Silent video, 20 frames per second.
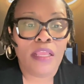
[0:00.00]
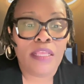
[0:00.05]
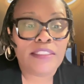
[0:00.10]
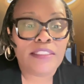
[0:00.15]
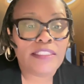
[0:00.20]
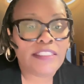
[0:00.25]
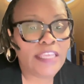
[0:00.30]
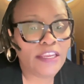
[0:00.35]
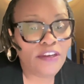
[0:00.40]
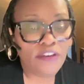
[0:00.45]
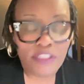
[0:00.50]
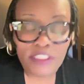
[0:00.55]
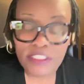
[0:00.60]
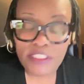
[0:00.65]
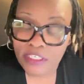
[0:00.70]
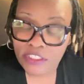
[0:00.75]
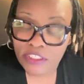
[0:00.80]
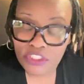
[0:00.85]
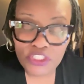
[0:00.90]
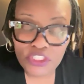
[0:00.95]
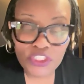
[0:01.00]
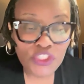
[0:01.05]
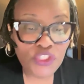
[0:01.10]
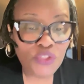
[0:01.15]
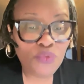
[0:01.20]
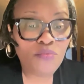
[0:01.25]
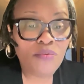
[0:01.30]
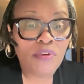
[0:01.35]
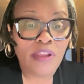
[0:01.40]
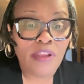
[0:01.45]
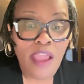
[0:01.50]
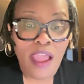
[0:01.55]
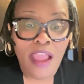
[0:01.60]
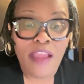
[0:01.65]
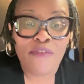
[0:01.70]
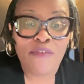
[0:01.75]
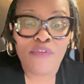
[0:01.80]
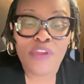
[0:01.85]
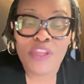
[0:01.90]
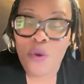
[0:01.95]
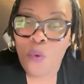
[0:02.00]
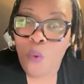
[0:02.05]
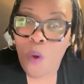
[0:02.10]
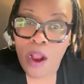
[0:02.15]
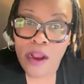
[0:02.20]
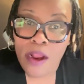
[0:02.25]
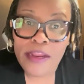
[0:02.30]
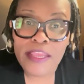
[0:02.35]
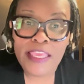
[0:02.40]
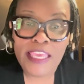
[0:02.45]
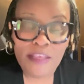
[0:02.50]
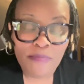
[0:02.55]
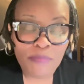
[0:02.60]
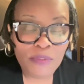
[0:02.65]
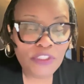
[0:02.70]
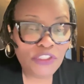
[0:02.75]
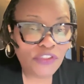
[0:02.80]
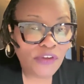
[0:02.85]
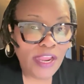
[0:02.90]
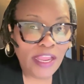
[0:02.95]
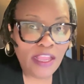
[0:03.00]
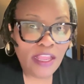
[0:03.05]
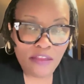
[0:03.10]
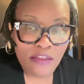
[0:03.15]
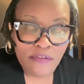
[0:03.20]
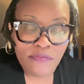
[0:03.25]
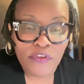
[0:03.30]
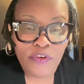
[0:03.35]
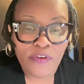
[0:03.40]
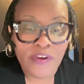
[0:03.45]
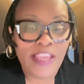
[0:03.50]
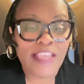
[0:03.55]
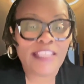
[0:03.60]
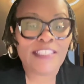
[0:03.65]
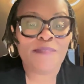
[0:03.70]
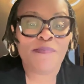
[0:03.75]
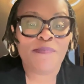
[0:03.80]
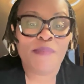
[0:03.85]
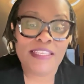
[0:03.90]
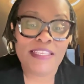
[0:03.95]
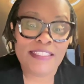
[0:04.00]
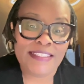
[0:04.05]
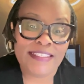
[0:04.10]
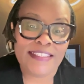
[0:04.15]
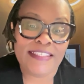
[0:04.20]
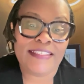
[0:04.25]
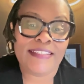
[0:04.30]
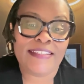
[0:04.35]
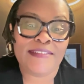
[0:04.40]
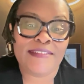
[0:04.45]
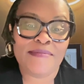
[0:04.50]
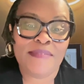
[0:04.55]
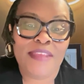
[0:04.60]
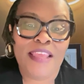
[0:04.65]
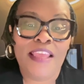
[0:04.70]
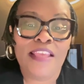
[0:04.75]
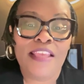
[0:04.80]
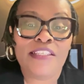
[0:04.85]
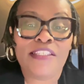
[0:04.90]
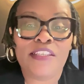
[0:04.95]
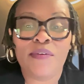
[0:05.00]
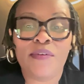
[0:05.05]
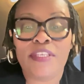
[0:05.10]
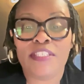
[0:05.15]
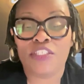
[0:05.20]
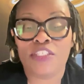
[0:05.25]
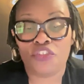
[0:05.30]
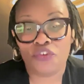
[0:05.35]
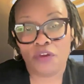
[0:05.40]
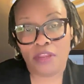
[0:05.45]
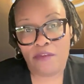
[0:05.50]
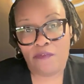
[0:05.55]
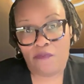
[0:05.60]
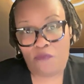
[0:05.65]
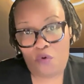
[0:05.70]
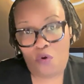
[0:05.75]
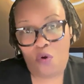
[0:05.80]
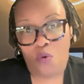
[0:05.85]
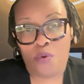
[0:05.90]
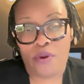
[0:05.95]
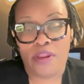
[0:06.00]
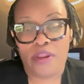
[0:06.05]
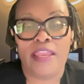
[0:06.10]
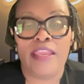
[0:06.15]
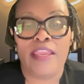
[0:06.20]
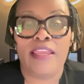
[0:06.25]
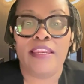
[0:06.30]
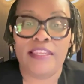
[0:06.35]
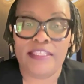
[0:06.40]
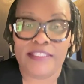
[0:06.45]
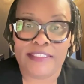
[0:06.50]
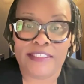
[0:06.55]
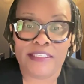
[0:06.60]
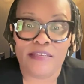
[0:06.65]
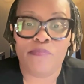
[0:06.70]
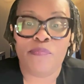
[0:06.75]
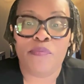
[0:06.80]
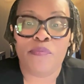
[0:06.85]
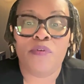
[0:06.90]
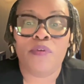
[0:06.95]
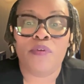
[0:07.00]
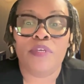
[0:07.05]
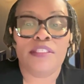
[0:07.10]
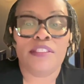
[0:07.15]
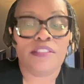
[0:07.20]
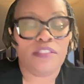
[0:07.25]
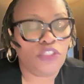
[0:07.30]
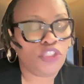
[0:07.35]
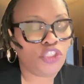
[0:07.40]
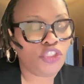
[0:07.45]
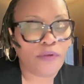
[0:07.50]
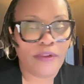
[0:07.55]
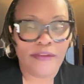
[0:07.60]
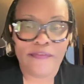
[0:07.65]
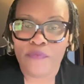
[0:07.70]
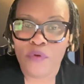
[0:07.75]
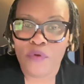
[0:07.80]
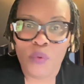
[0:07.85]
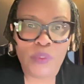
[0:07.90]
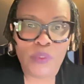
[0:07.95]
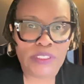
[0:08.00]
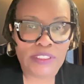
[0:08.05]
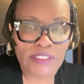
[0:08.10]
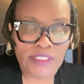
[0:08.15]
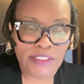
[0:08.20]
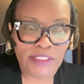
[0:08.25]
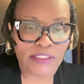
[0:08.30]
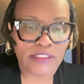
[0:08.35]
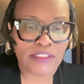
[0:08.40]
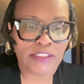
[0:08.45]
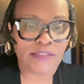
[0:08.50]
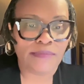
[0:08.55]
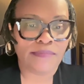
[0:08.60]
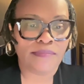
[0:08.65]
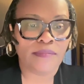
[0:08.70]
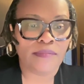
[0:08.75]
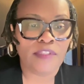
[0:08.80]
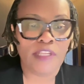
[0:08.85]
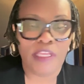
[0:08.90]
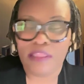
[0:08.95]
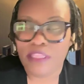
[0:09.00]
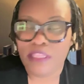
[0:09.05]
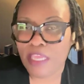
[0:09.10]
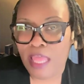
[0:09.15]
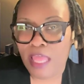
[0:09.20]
Standard deductions do not require keeping track of your expenses. So it's straightforward and it's simple. It's a straightforward deduction. Nothing